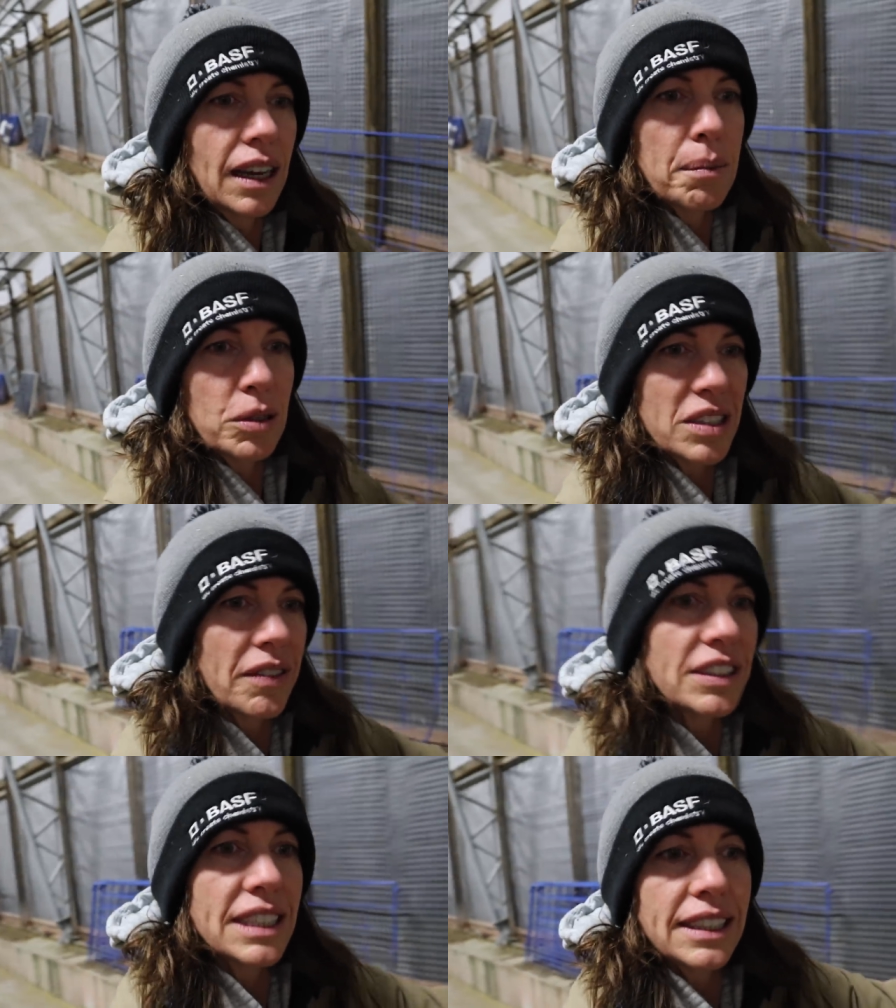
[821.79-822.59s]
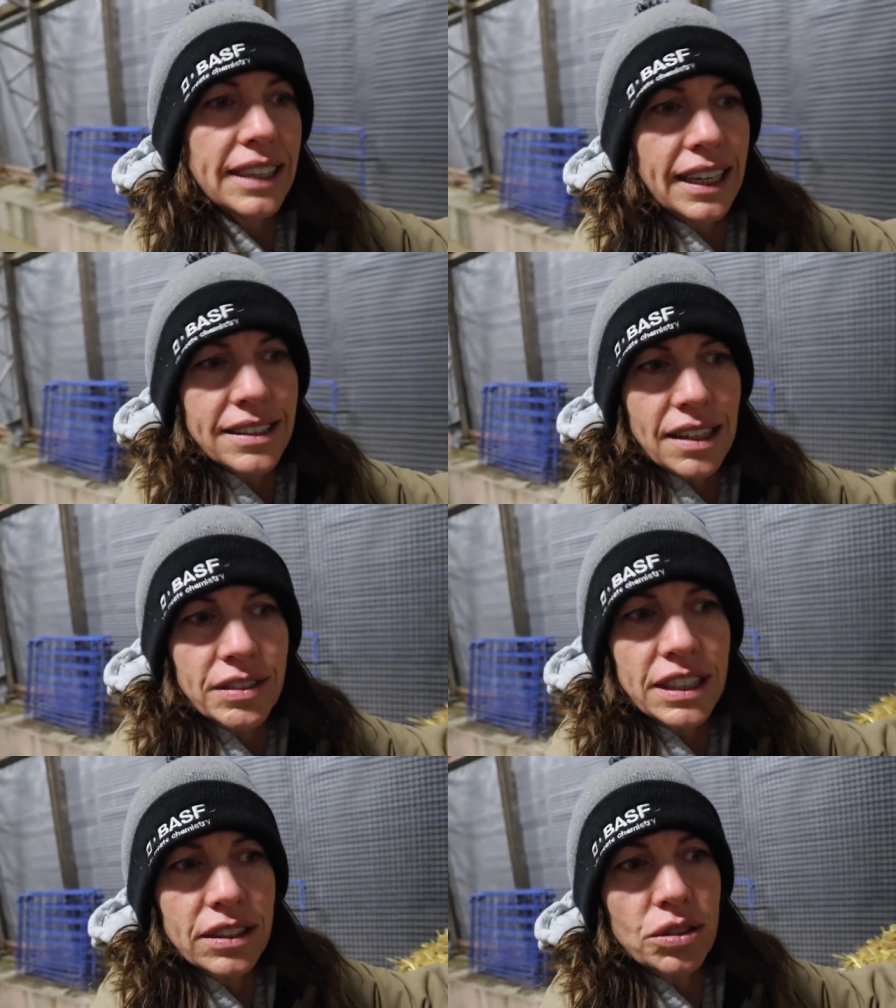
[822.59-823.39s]
about 17 days,
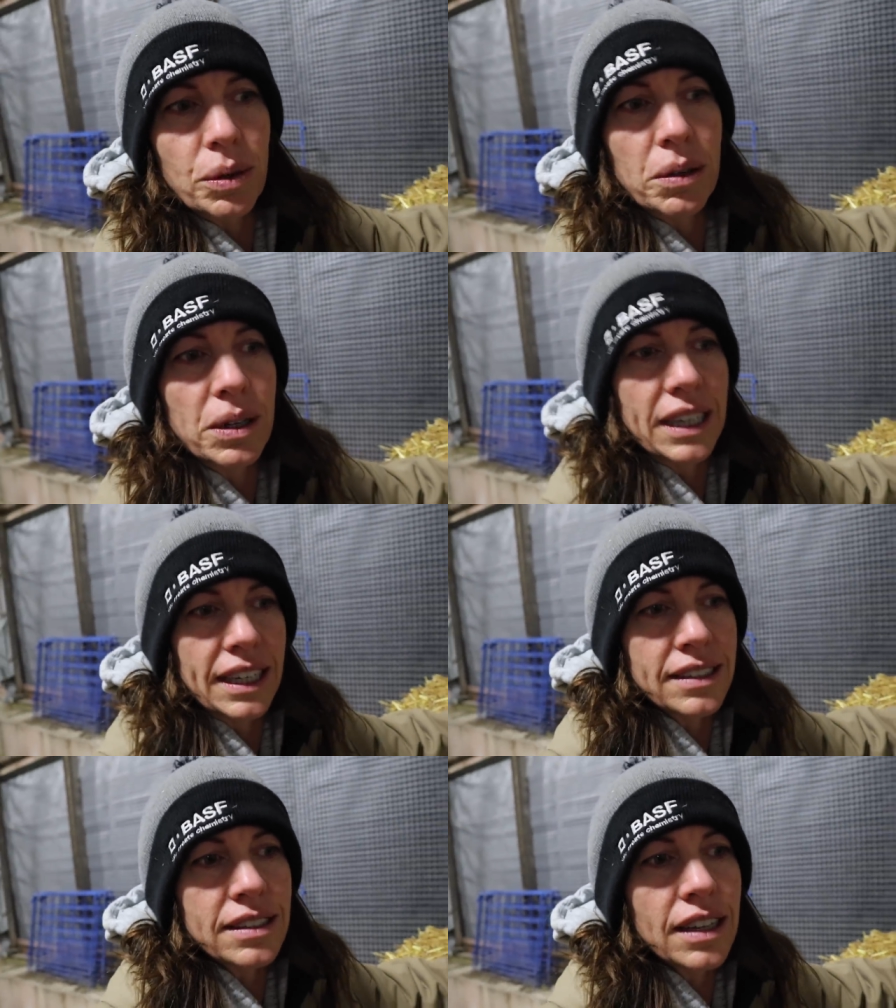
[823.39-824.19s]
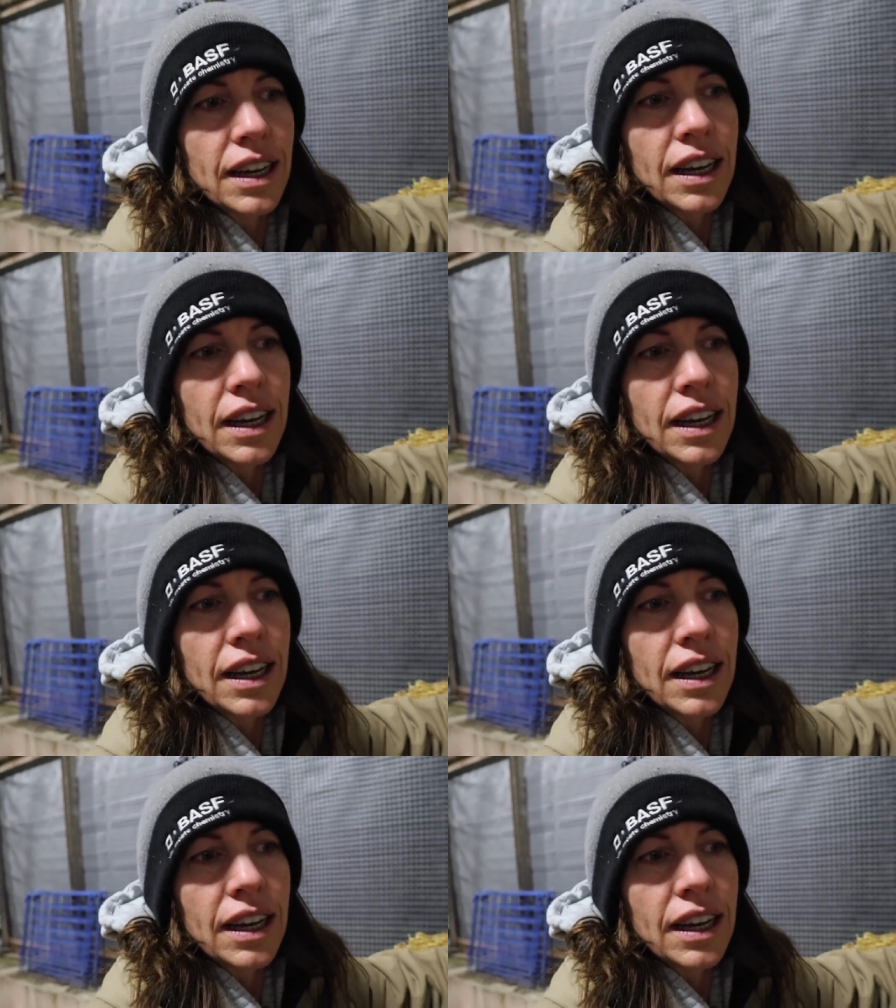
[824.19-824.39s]
17 to 21 days.